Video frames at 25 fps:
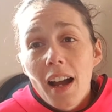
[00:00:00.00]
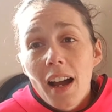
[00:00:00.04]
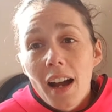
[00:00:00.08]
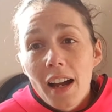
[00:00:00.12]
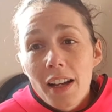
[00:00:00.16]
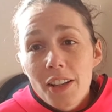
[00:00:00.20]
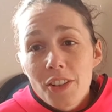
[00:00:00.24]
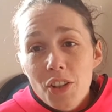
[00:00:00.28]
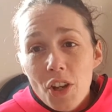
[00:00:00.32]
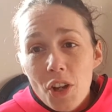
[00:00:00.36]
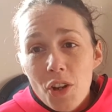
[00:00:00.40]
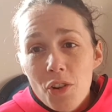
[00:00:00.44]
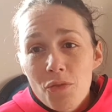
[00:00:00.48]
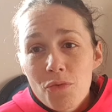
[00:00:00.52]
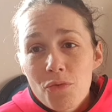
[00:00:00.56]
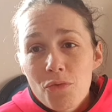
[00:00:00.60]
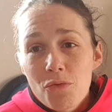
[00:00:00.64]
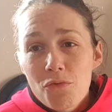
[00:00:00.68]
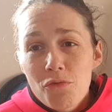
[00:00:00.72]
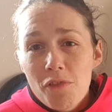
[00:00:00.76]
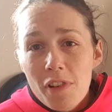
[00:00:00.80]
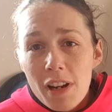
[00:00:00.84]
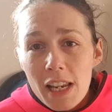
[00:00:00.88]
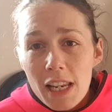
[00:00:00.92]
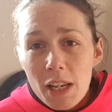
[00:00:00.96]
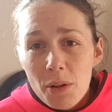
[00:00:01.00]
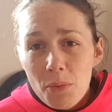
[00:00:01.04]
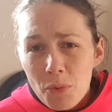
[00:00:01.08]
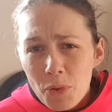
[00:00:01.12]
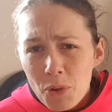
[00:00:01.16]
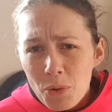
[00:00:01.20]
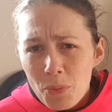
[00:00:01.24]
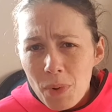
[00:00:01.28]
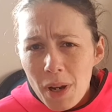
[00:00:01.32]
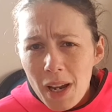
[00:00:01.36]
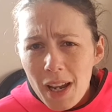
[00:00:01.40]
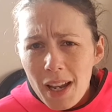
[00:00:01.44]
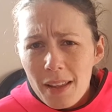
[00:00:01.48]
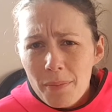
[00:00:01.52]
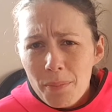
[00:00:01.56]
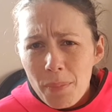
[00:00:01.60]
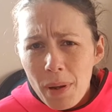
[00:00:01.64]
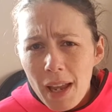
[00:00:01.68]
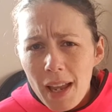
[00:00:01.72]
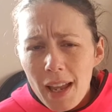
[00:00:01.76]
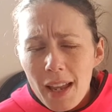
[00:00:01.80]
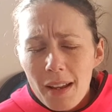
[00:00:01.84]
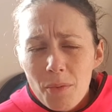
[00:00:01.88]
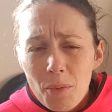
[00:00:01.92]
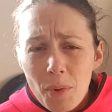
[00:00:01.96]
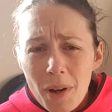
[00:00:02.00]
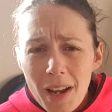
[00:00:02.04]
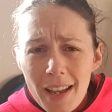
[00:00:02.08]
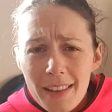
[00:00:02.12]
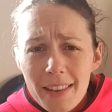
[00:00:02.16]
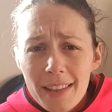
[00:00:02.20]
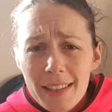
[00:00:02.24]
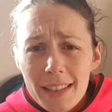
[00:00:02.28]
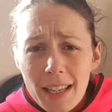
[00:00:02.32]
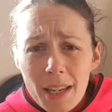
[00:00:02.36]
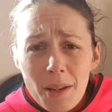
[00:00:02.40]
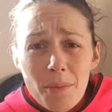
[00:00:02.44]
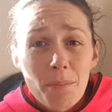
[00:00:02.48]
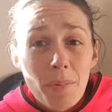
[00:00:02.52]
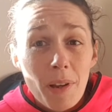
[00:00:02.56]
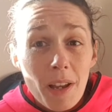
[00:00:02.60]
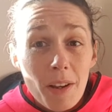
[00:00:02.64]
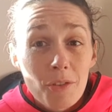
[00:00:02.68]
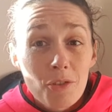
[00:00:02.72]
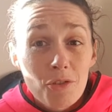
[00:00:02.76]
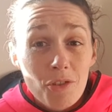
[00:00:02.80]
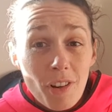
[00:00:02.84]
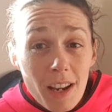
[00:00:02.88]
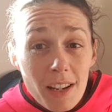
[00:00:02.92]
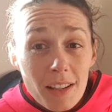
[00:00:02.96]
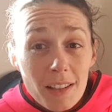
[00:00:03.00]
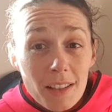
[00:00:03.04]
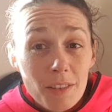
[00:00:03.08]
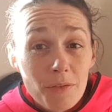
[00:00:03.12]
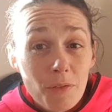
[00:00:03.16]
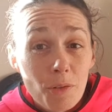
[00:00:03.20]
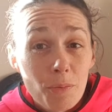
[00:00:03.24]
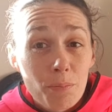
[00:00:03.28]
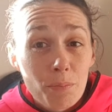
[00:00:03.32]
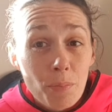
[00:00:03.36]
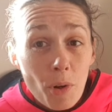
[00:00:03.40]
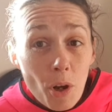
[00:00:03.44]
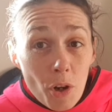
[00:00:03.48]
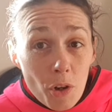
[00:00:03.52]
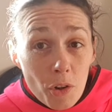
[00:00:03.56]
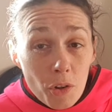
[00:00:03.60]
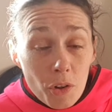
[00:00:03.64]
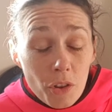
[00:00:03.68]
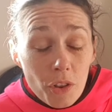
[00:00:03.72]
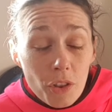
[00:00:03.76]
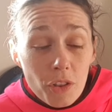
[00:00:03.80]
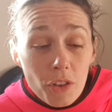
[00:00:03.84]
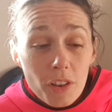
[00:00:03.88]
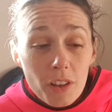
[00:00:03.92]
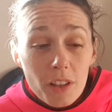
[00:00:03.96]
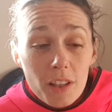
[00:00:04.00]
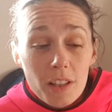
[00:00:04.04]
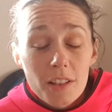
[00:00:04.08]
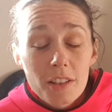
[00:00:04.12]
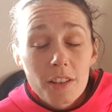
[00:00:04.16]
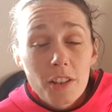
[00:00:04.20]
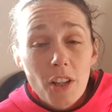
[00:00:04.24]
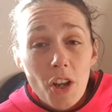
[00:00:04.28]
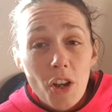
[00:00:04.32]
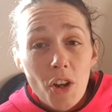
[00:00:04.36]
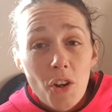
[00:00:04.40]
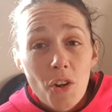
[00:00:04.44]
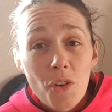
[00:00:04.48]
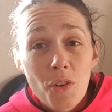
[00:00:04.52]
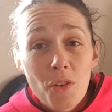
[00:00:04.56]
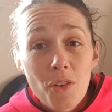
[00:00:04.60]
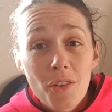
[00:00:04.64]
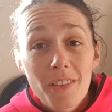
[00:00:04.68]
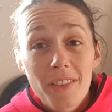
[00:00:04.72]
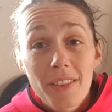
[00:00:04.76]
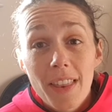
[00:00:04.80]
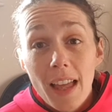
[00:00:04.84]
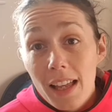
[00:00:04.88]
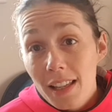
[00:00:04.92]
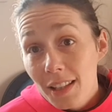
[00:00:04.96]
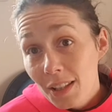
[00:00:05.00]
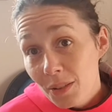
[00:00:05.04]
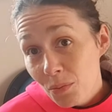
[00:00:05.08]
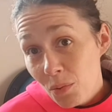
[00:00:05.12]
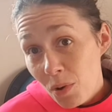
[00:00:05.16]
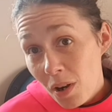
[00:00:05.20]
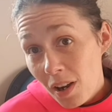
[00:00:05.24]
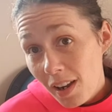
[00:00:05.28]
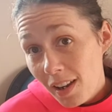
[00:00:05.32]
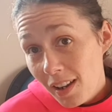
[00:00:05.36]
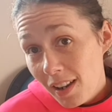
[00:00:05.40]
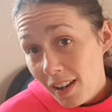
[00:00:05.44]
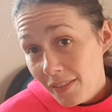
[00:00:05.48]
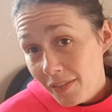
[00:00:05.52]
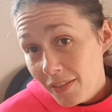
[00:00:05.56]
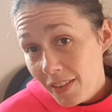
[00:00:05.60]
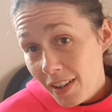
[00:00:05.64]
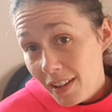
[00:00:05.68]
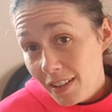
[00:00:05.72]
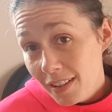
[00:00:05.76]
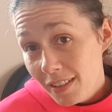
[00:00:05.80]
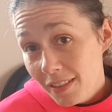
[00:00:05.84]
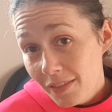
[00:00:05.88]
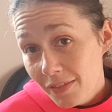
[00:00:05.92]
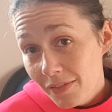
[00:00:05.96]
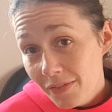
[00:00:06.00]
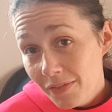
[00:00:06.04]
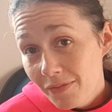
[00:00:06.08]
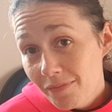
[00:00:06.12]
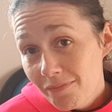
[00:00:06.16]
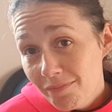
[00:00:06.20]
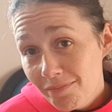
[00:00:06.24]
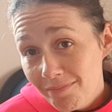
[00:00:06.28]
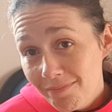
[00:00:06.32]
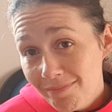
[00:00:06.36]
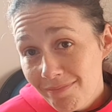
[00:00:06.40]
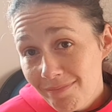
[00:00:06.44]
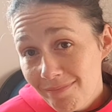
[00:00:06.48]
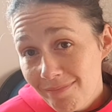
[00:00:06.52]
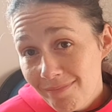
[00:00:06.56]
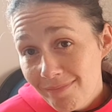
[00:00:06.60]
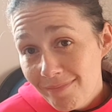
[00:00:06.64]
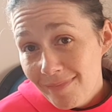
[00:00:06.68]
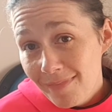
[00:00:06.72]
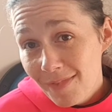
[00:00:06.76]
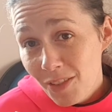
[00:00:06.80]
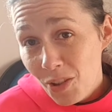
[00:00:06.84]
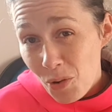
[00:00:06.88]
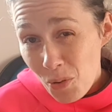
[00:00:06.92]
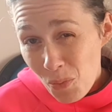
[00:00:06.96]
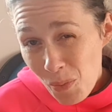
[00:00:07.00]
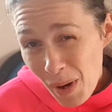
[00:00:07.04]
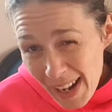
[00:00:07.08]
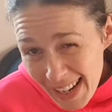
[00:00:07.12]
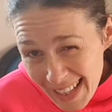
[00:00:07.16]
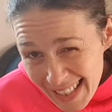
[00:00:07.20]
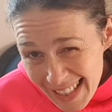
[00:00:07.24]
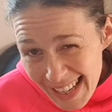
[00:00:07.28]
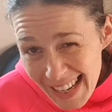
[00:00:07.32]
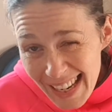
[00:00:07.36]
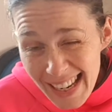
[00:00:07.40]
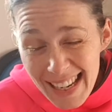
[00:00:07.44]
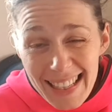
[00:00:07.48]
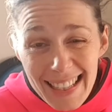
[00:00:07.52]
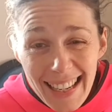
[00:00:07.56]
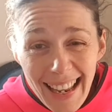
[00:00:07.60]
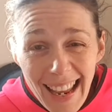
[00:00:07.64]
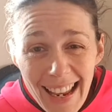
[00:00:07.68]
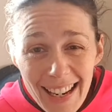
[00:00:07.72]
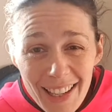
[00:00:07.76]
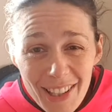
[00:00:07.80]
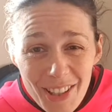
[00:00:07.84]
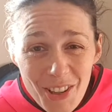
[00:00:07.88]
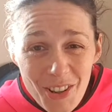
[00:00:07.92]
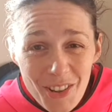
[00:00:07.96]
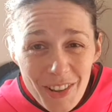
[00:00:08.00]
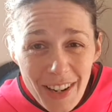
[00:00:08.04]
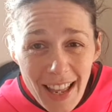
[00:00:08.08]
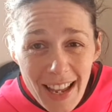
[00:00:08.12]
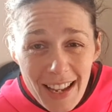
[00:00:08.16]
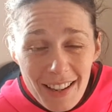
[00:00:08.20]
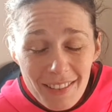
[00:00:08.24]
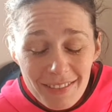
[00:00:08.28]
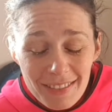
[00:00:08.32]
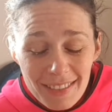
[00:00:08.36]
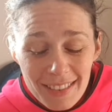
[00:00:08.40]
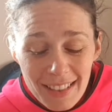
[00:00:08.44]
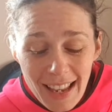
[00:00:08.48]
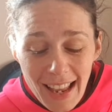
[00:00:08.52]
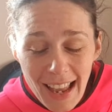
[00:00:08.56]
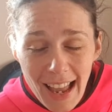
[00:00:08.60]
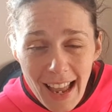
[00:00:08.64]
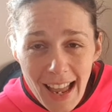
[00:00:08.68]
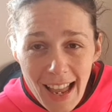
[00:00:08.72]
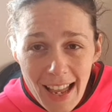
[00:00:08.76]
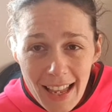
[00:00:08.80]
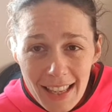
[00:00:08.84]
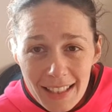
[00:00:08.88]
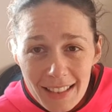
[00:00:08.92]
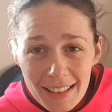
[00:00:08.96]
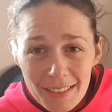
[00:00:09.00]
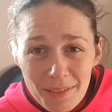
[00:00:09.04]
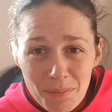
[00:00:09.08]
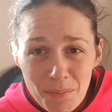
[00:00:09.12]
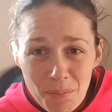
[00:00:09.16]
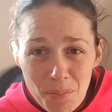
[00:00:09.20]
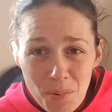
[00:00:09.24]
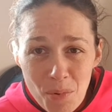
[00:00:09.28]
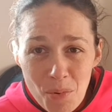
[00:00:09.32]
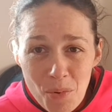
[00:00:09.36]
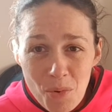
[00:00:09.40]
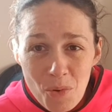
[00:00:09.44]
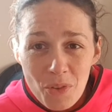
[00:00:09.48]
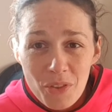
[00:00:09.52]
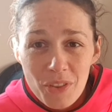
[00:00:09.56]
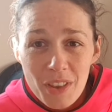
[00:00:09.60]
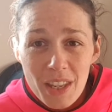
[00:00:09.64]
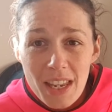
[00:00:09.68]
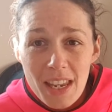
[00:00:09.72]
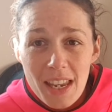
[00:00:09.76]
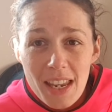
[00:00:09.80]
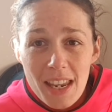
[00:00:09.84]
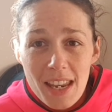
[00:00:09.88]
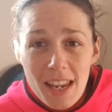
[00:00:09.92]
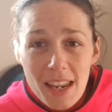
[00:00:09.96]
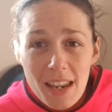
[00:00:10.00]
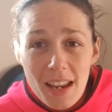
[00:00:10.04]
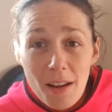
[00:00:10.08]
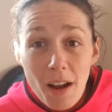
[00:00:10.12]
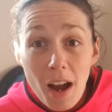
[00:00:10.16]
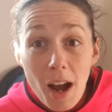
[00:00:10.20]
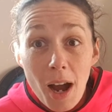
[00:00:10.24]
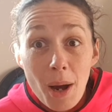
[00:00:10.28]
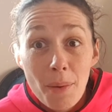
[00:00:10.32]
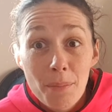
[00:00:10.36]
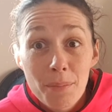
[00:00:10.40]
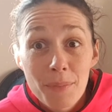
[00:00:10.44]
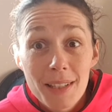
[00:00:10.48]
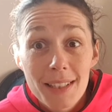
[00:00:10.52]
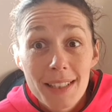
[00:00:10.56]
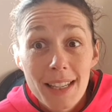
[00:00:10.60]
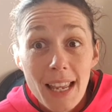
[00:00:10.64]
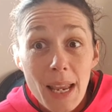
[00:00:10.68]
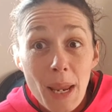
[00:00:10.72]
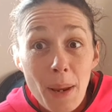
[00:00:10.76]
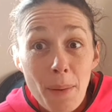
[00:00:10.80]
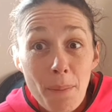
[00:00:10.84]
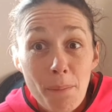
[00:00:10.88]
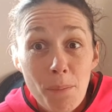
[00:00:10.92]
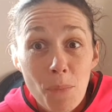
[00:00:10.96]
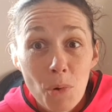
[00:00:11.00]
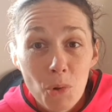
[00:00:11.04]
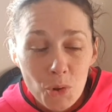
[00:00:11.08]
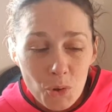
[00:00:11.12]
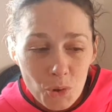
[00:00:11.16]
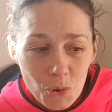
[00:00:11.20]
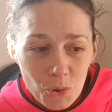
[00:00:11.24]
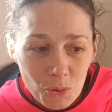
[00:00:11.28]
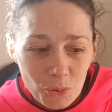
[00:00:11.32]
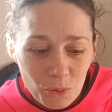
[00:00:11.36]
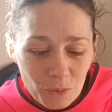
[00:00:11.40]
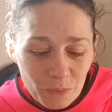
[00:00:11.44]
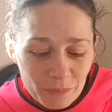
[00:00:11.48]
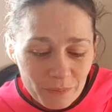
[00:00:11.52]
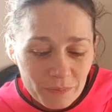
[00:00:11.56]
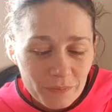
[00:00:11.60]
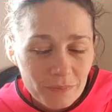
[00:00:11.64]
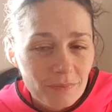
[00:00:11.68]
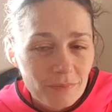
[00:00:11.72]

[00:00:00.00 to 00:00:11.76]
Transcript: I don't really want to wear the same pair of trainers for both, so that's why I've kind of not waited and gone out and bought the up-to-date model.